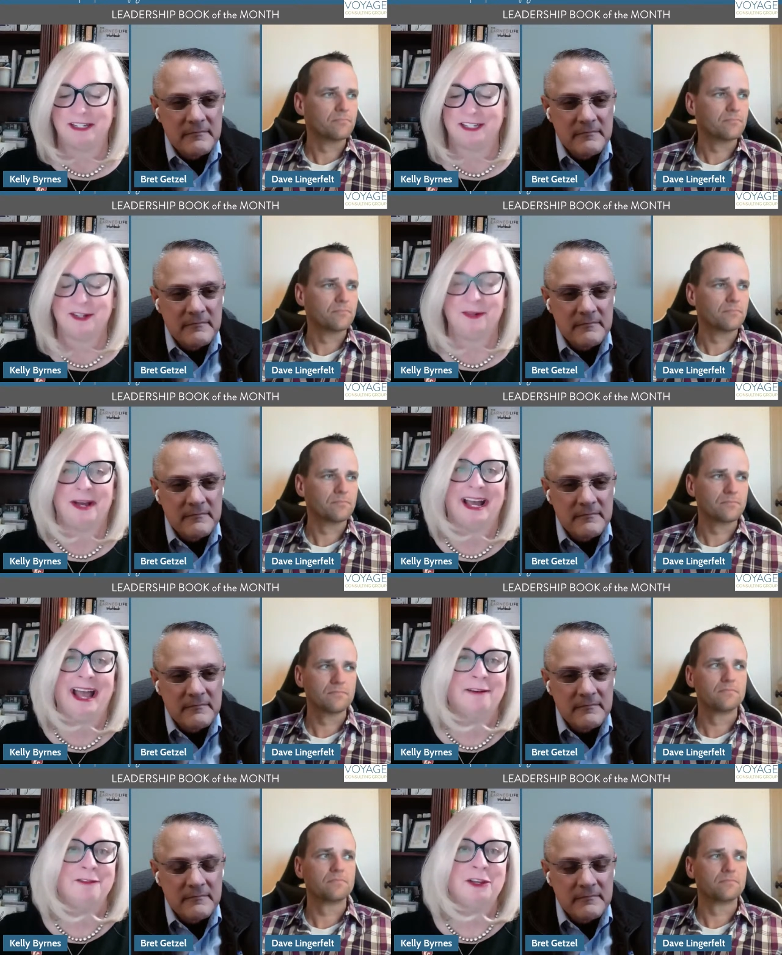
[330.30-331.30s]
Speaker 1: to
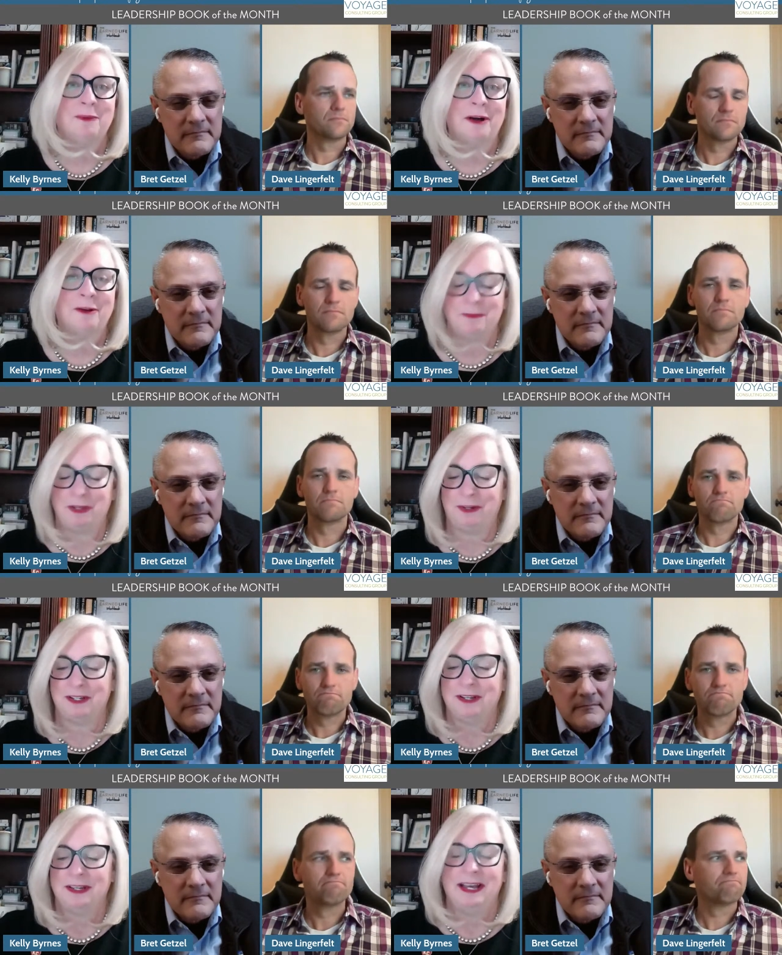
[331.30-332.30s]
have you, welcome you
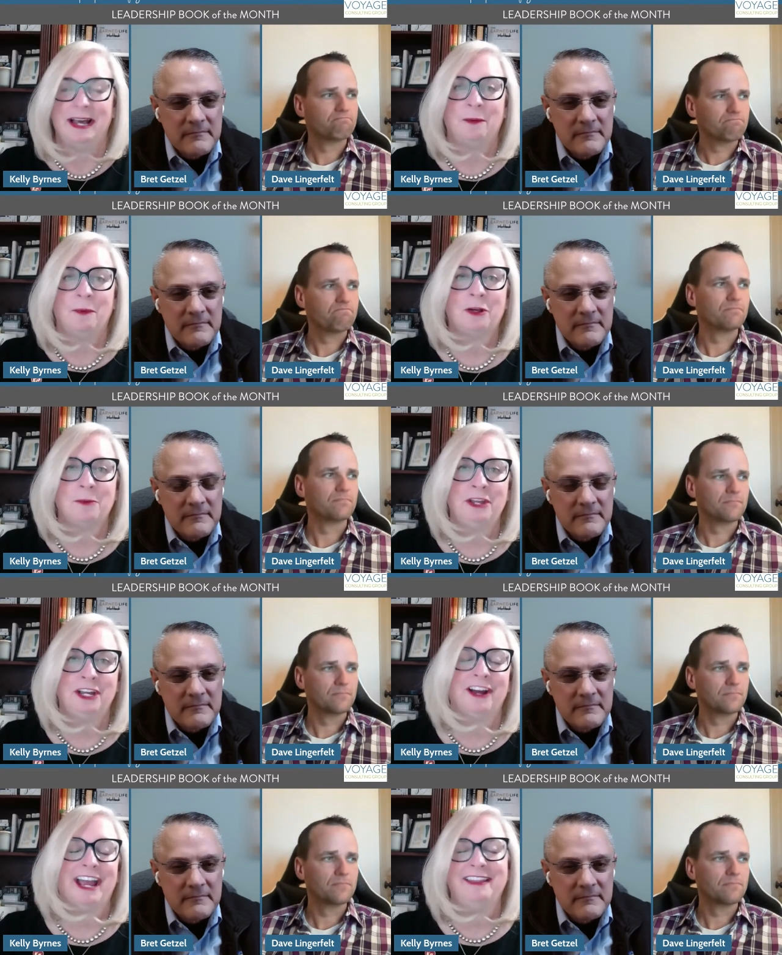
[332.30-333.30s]

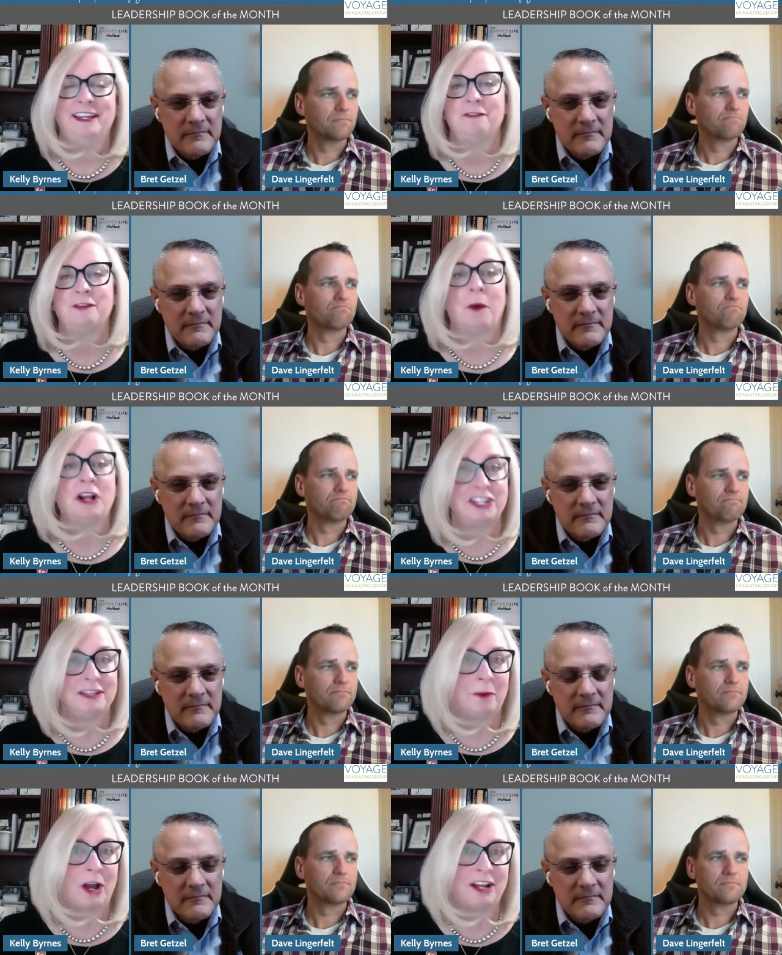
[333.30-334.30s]
here. And then if you're watching the
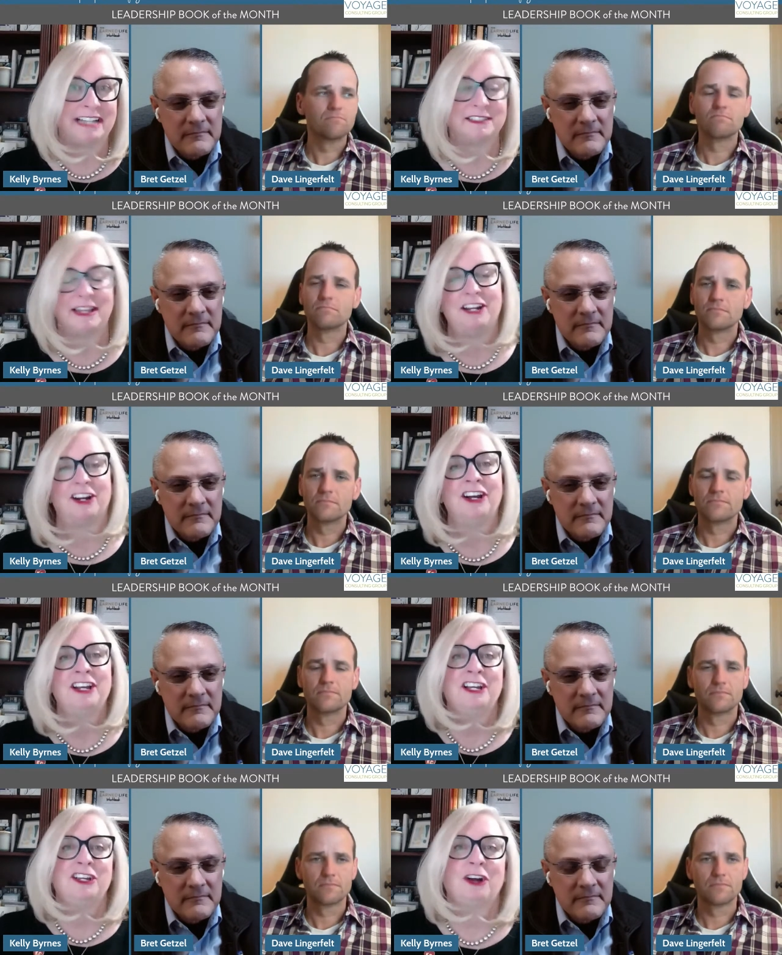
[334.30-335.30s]
broadcast later,
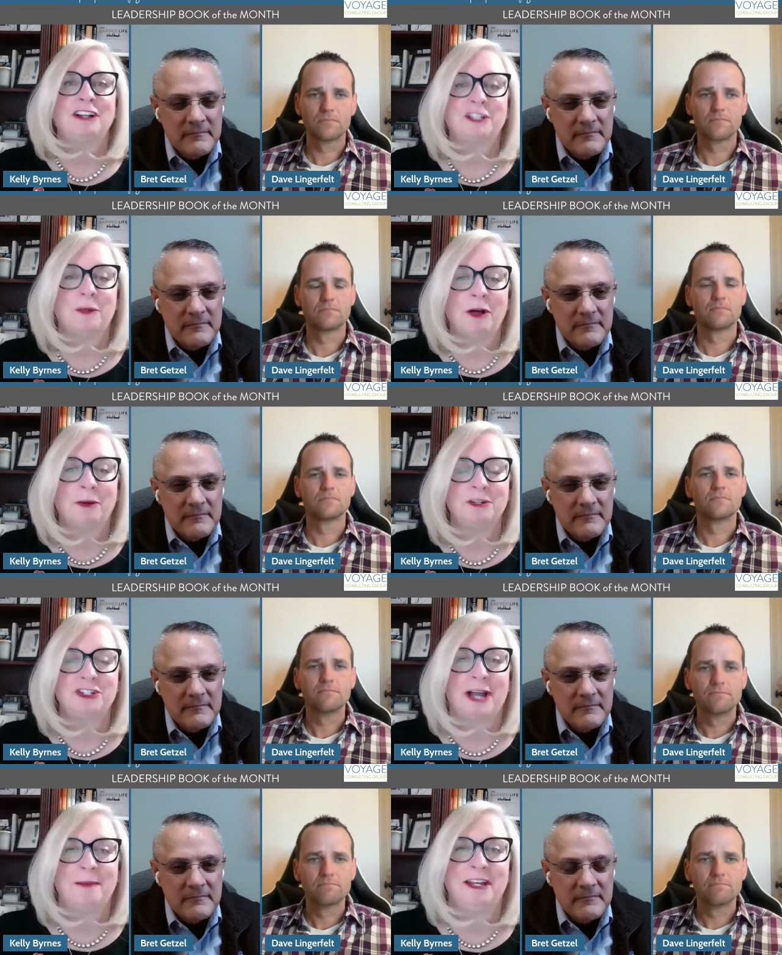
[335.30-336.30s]
you're also welcome to
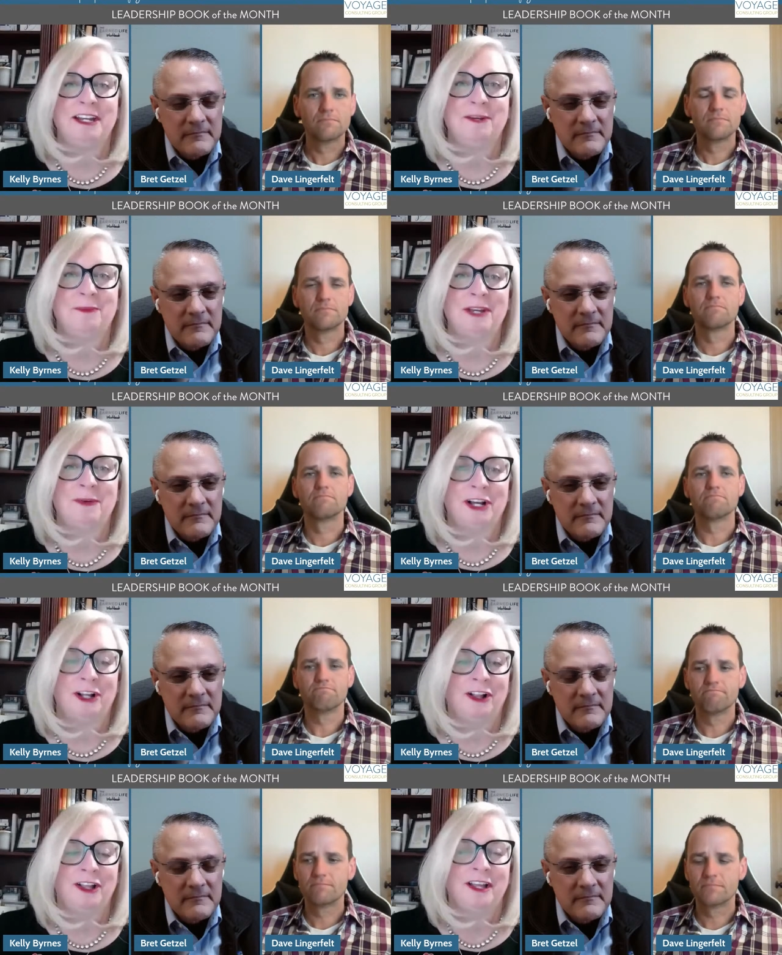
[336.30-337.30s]
chime in, and we
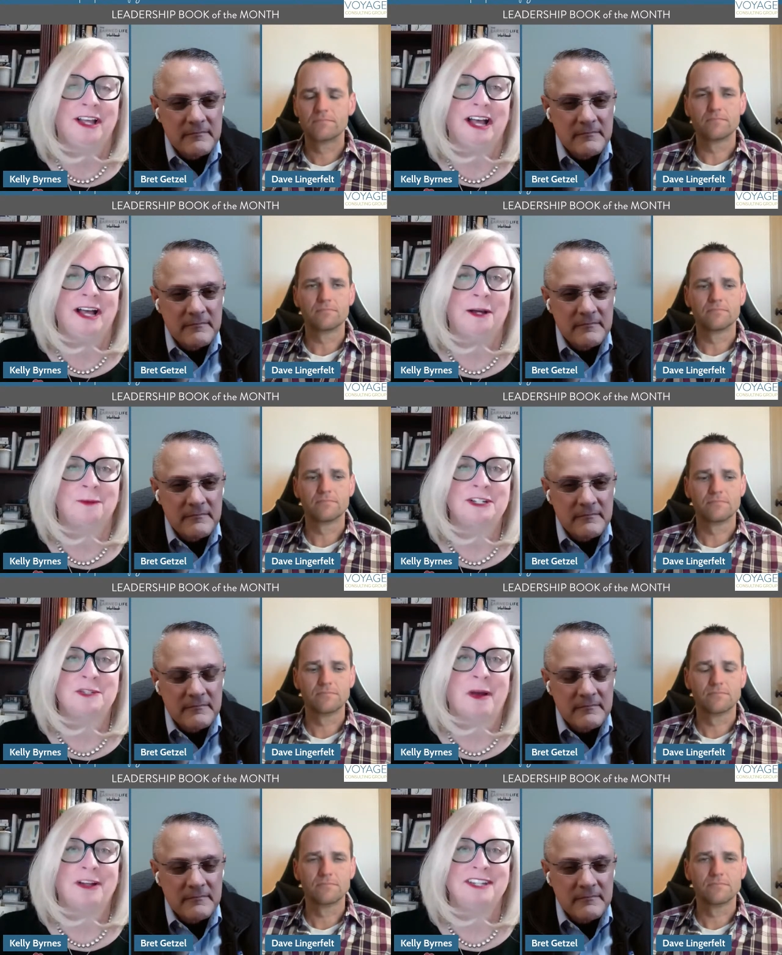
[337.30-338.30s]
will
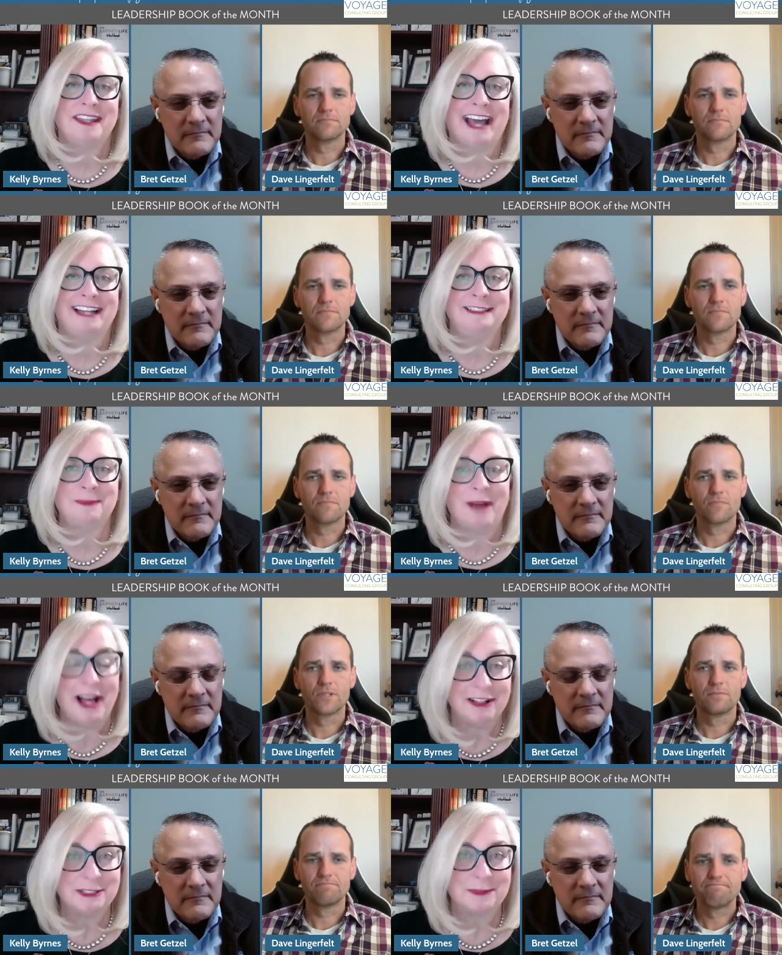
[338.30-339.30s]
respond to that as
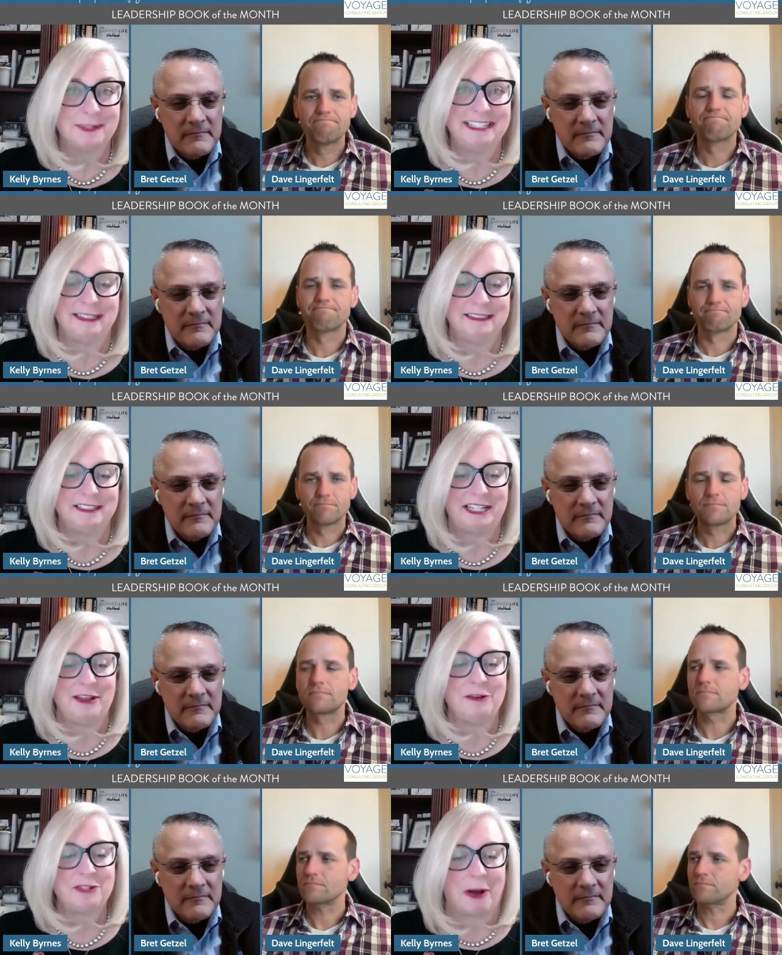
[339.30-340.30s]
well as we
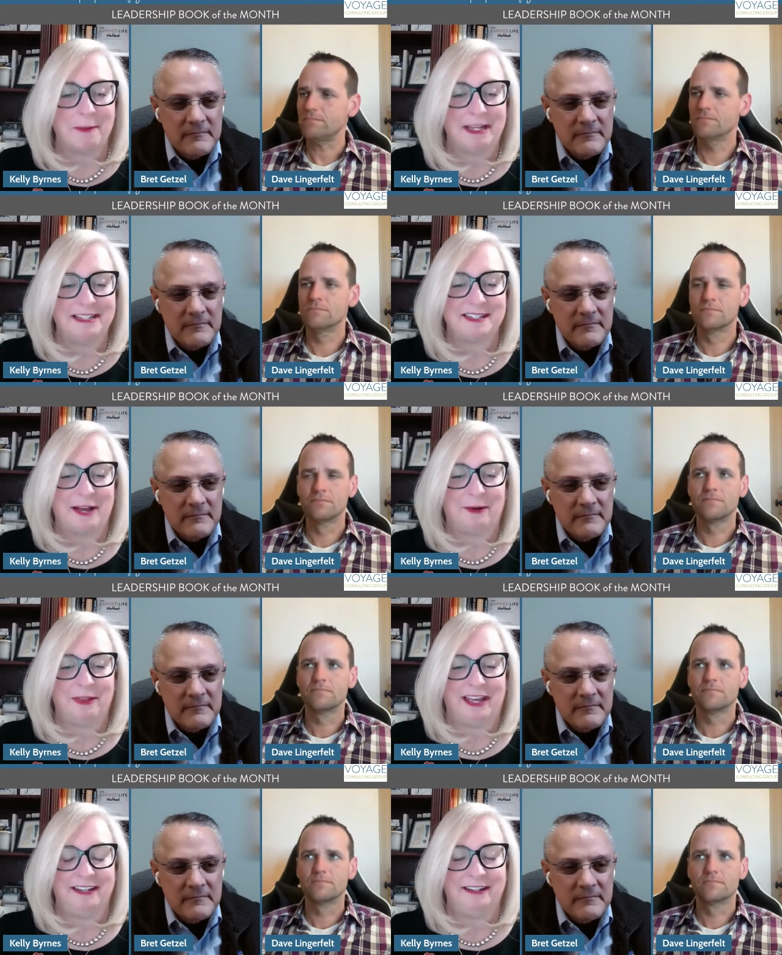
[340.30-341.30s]
see those comments
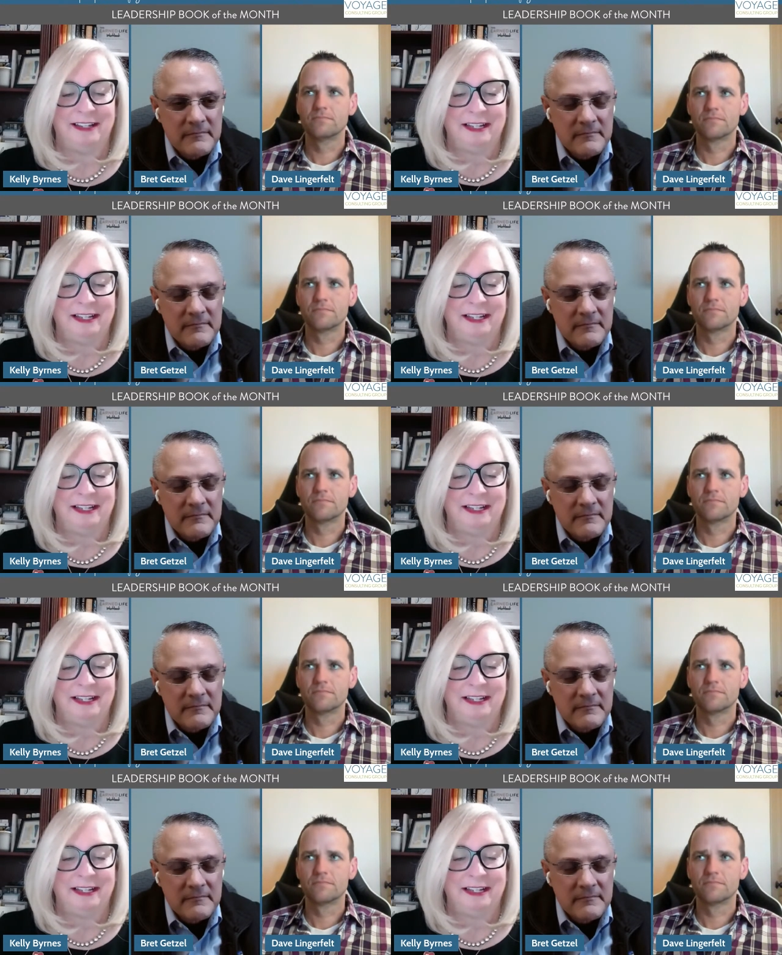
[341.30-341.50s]
now and then.